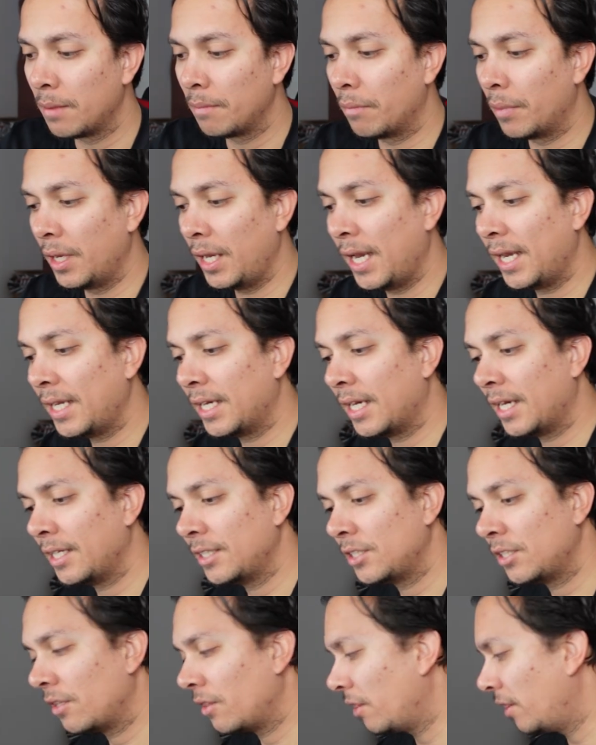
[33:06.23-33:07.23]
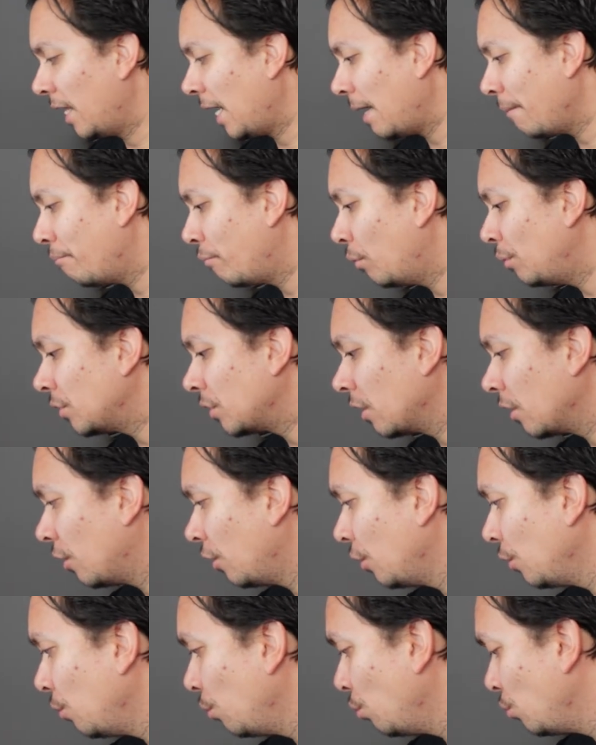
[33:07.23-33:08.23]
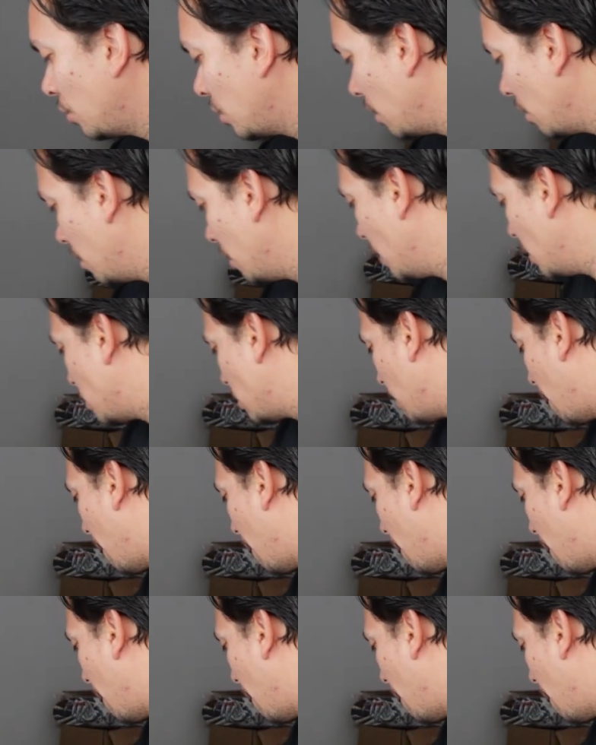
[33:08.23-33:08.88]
Well, yeah, guys, that pretty much this